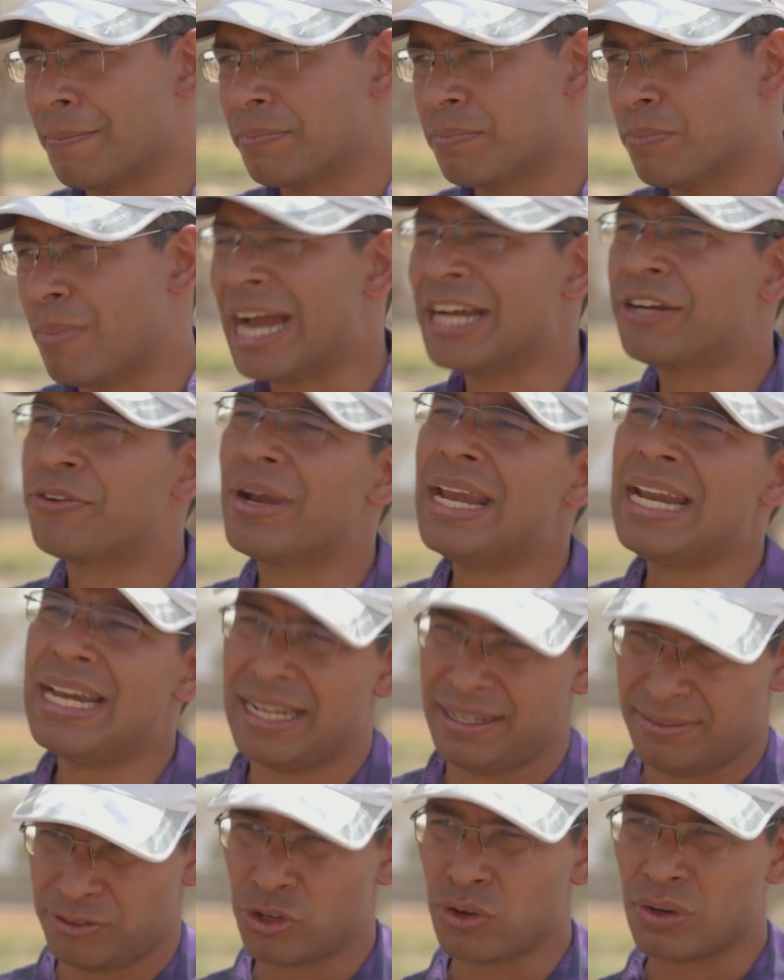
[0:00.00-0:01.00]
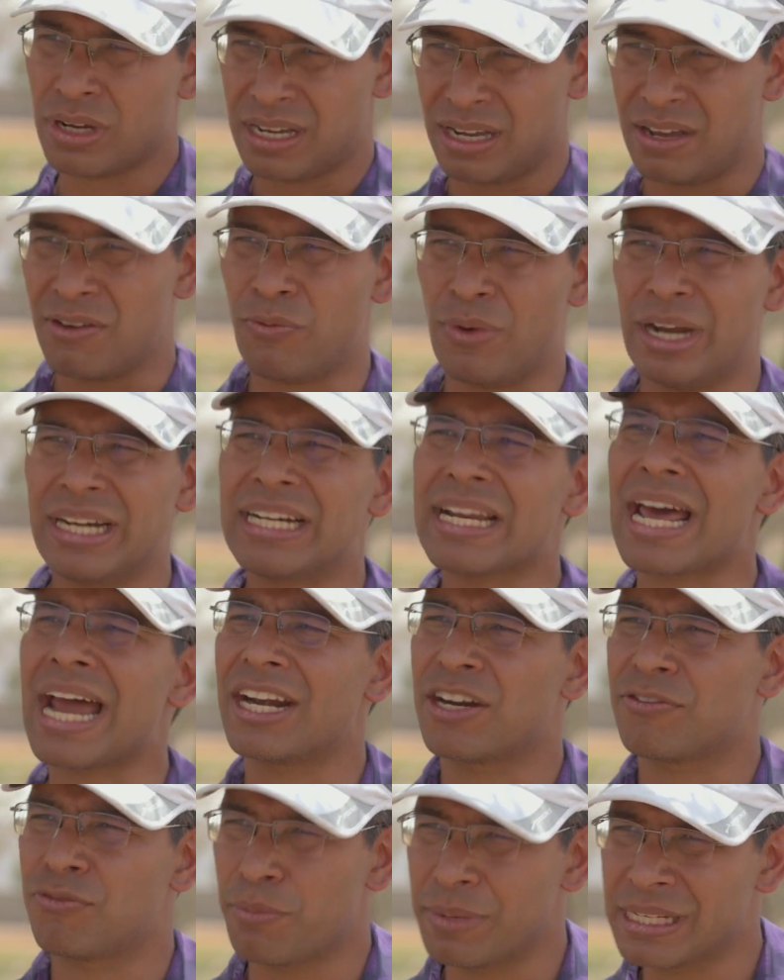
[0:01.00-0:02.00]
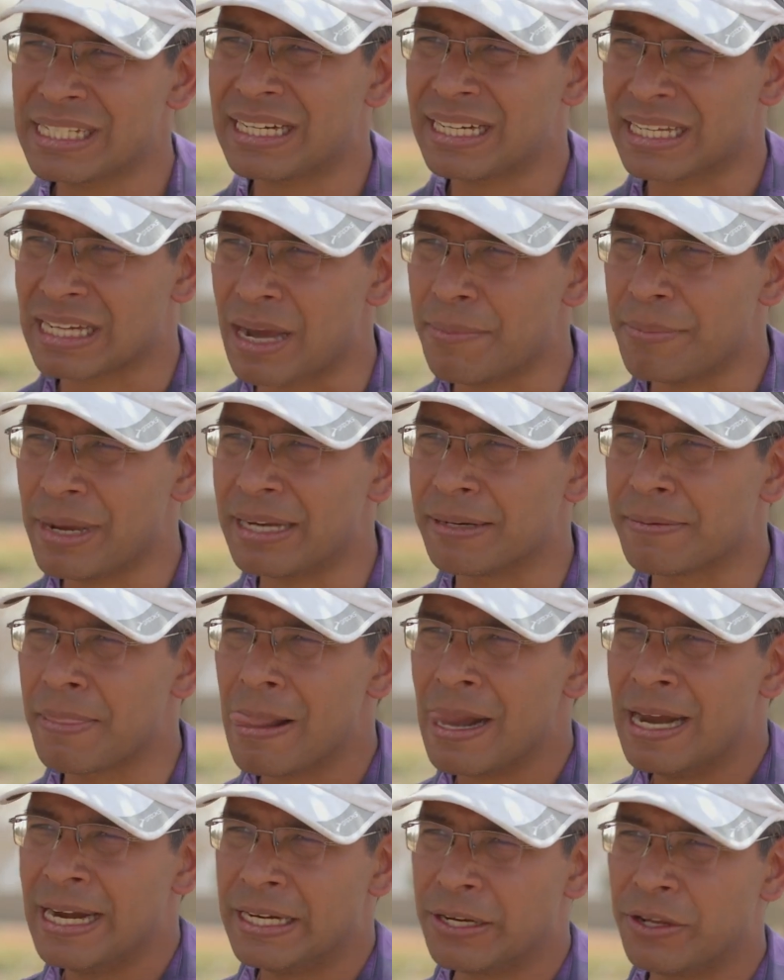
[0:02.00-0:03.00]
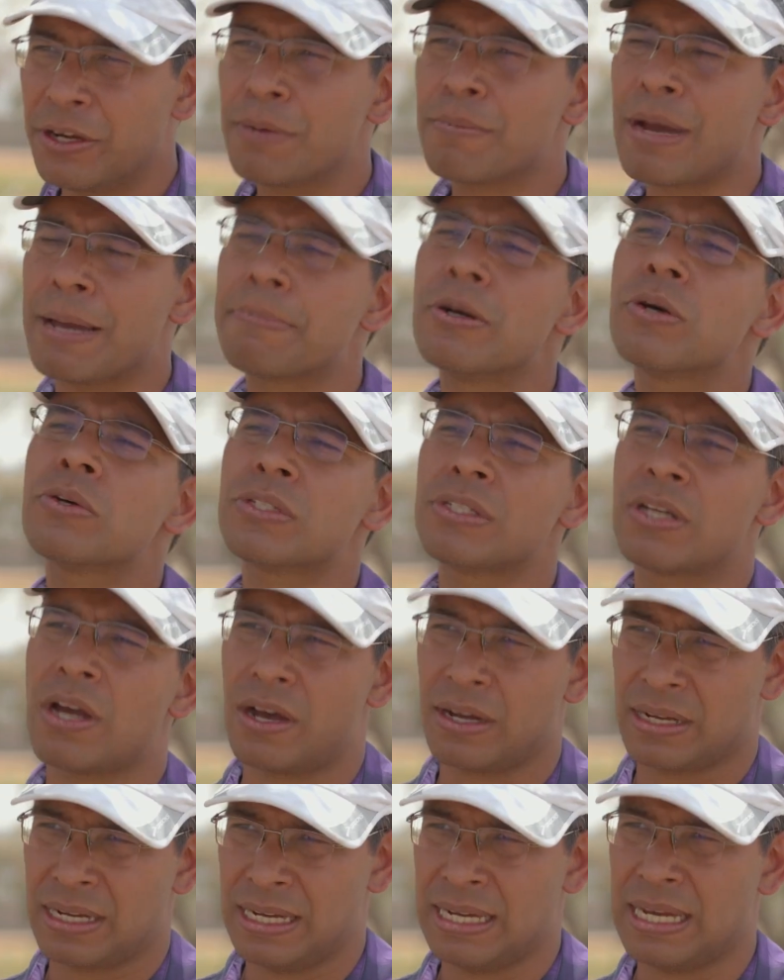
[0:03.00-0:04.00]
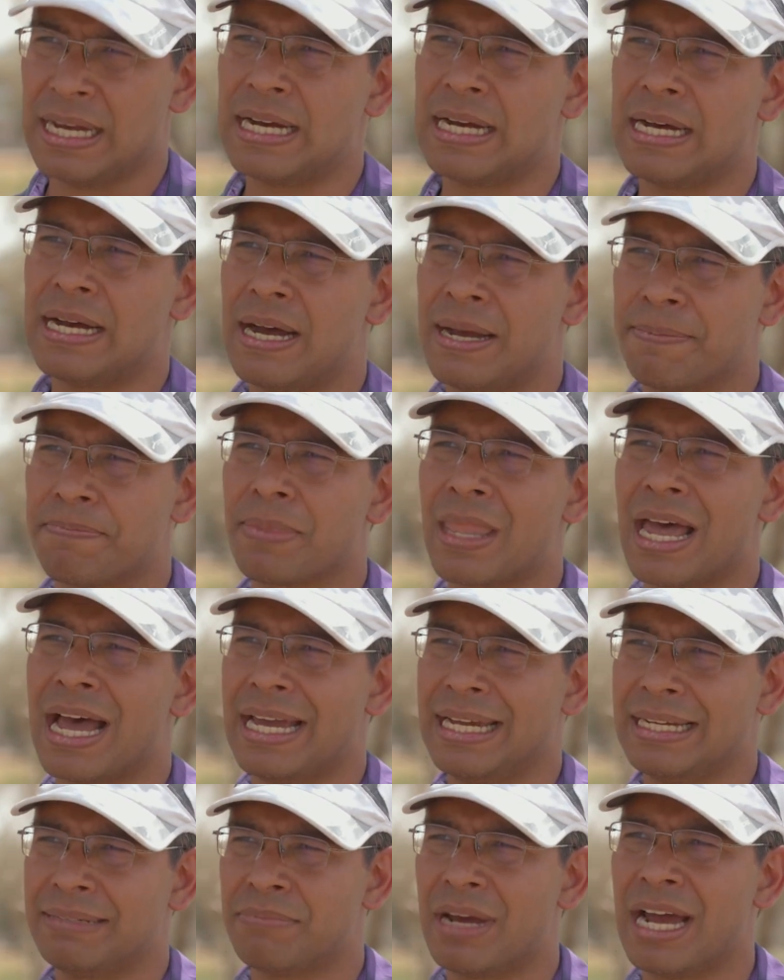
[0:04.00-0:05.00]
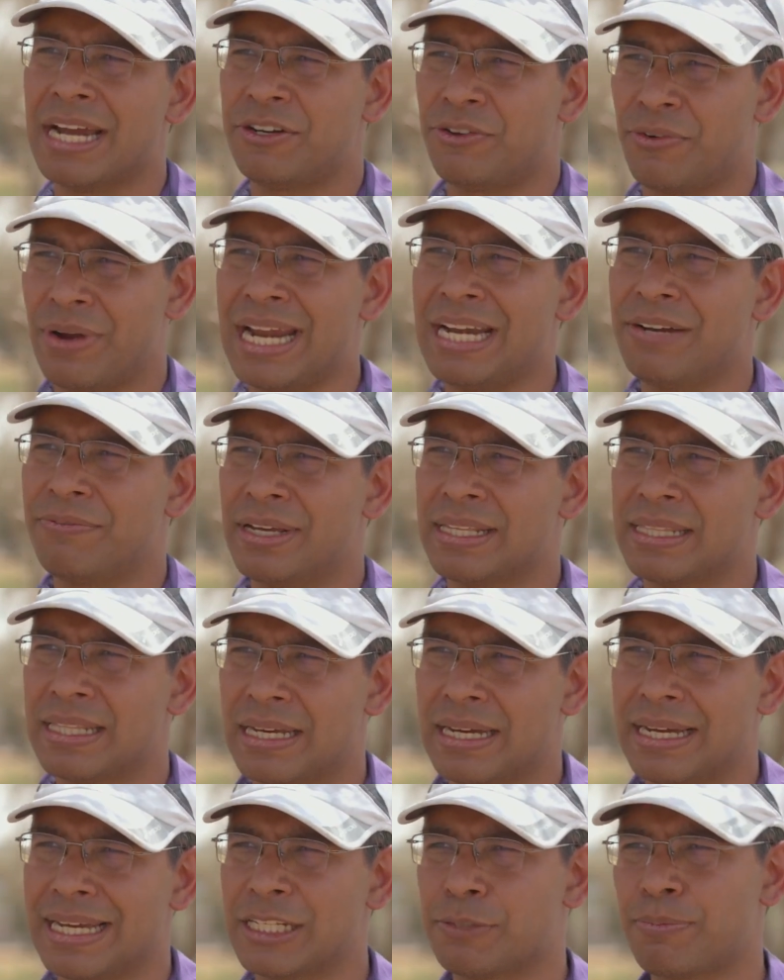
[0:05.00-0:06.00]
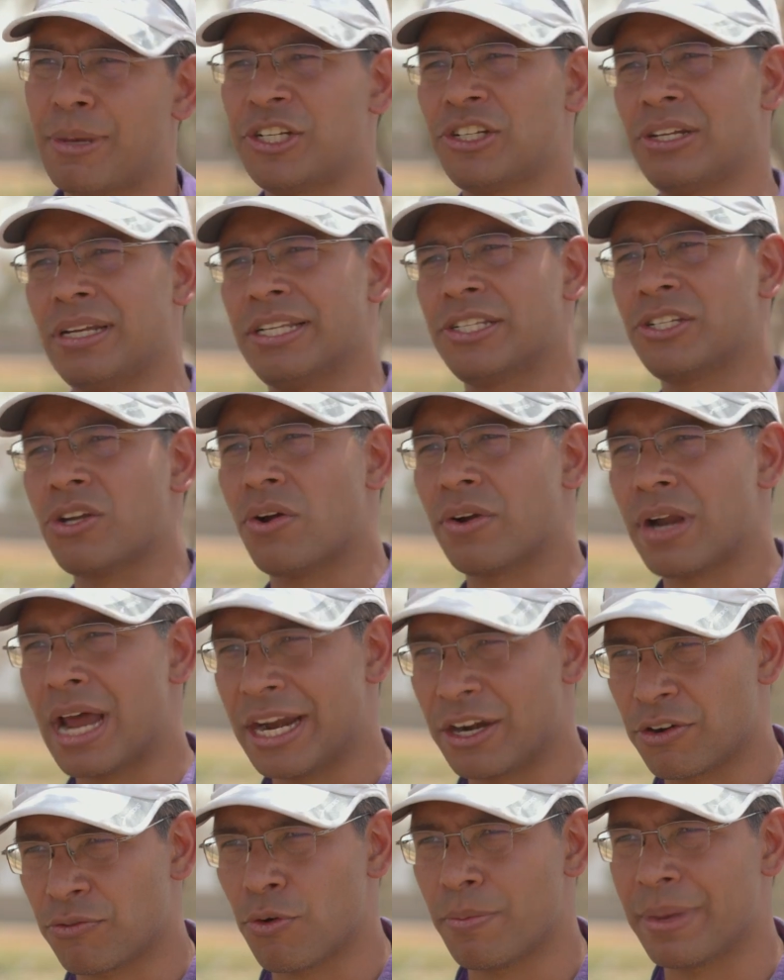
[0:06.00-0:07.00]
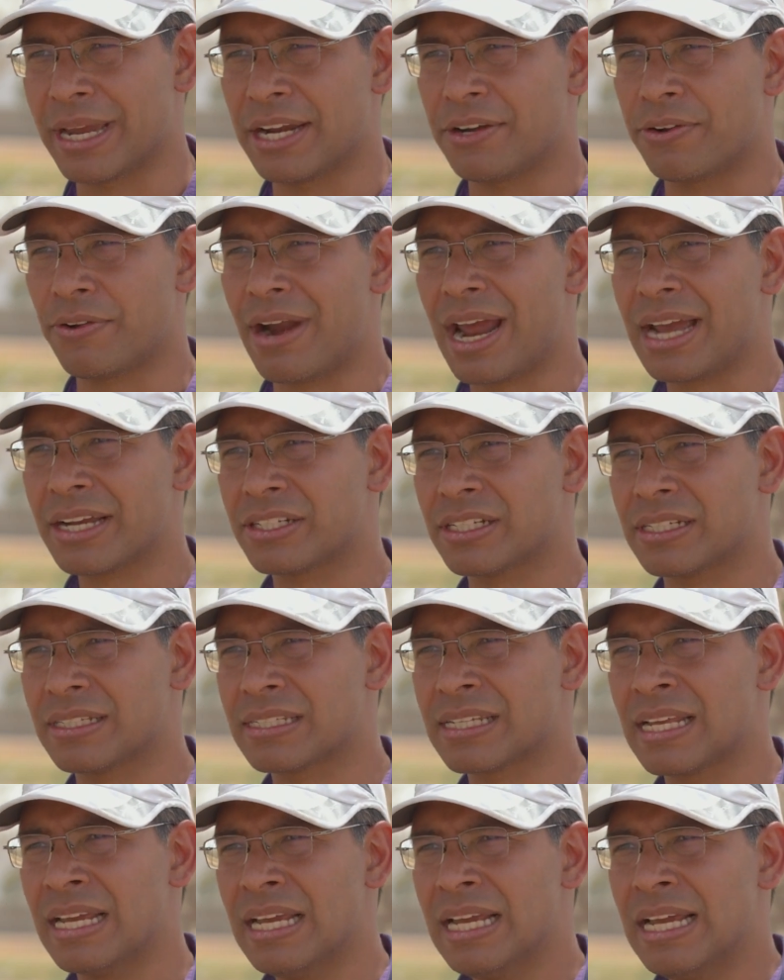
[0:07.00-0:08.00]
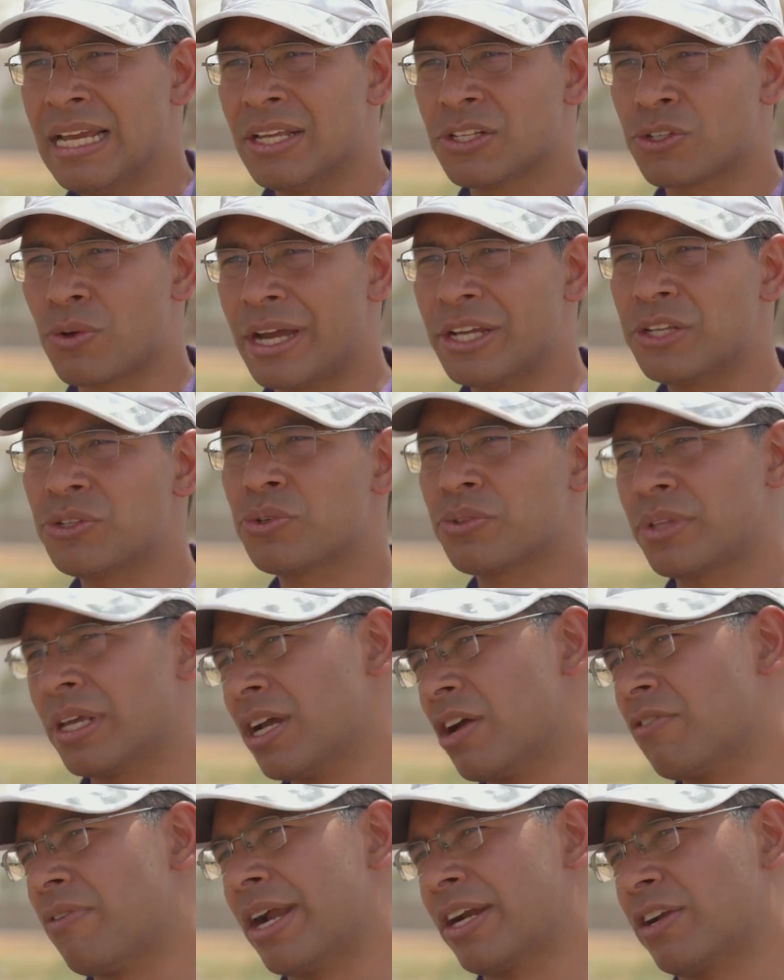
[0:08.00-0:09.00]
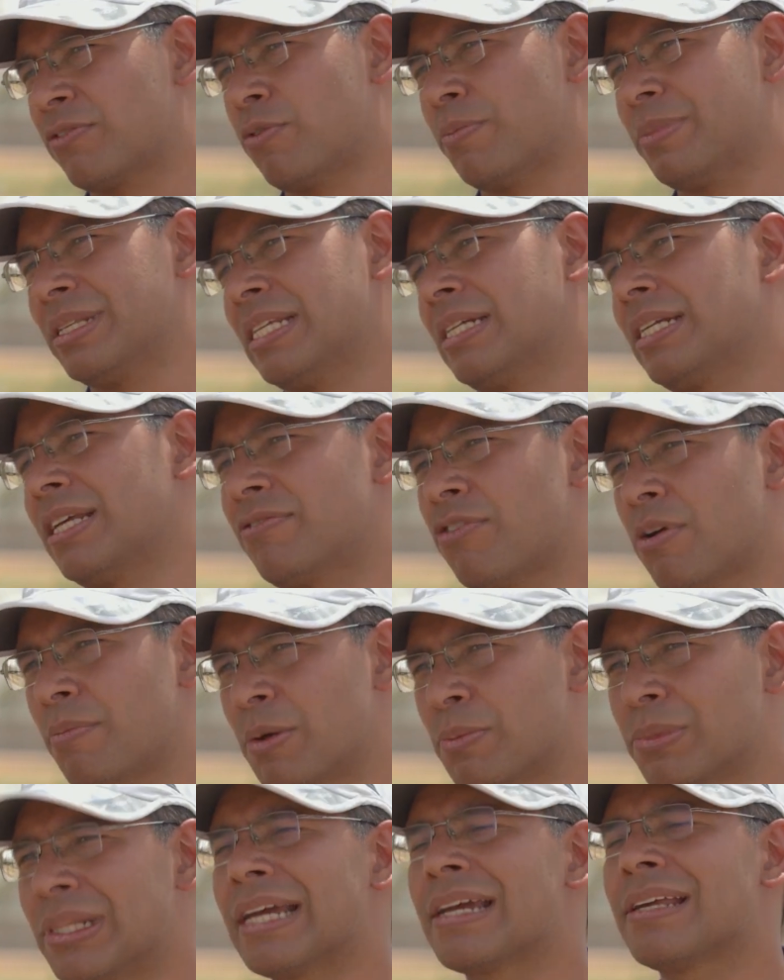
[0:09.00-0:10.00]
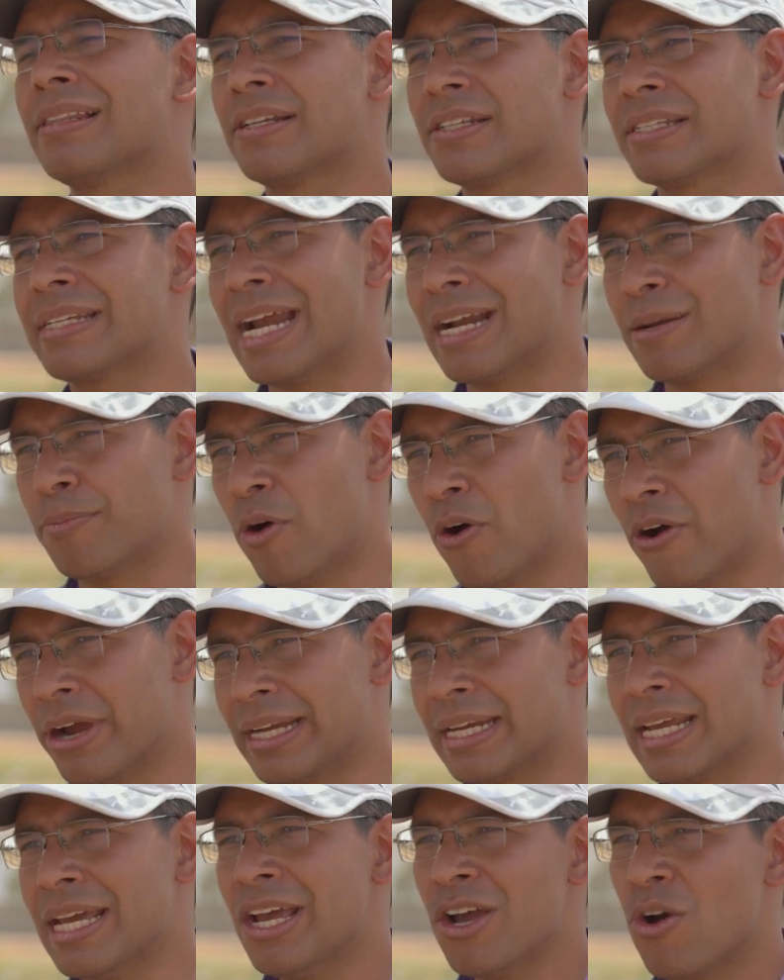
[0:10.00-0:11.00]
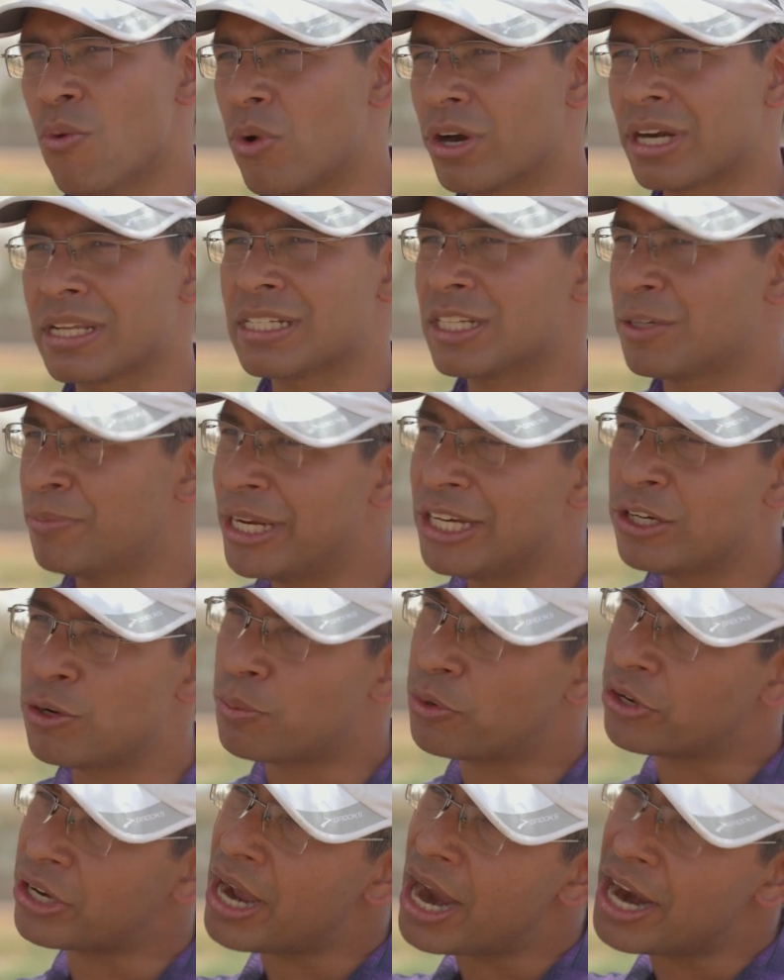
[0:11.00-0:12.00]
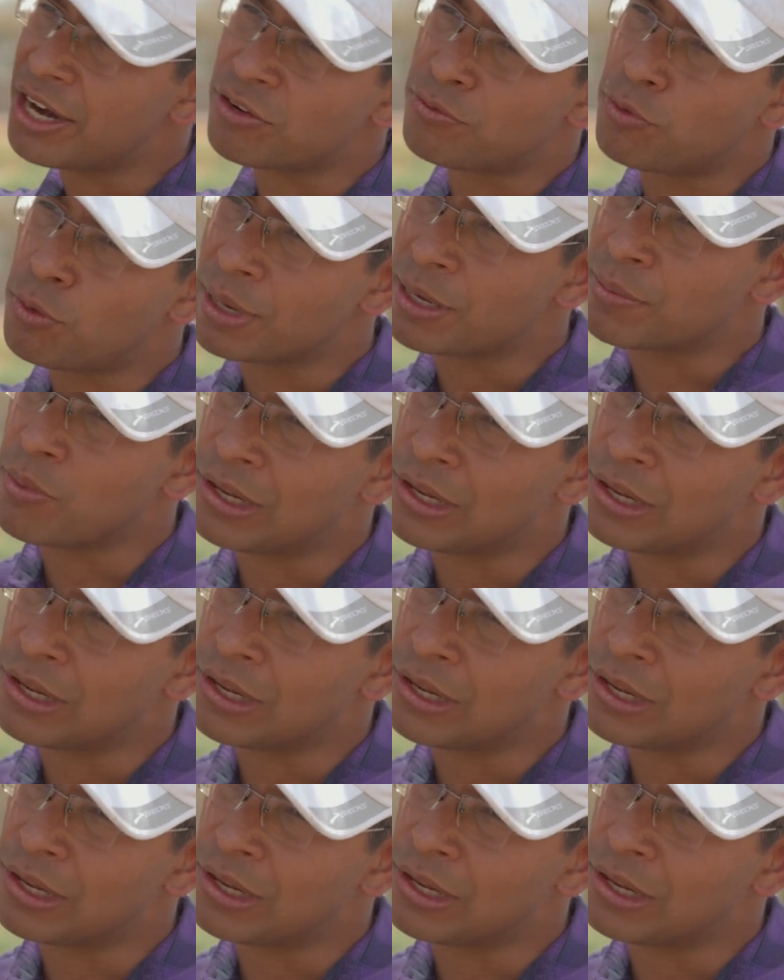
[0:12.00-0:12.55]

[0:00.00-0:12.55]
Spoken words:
my training. So where did hydrophobicity come in? During my postdoc, I trained with a specialist on hydrophobic interactions. So I used to think of hydrophobicity from a molecular standpoint. What does it mean to put a hydrophobic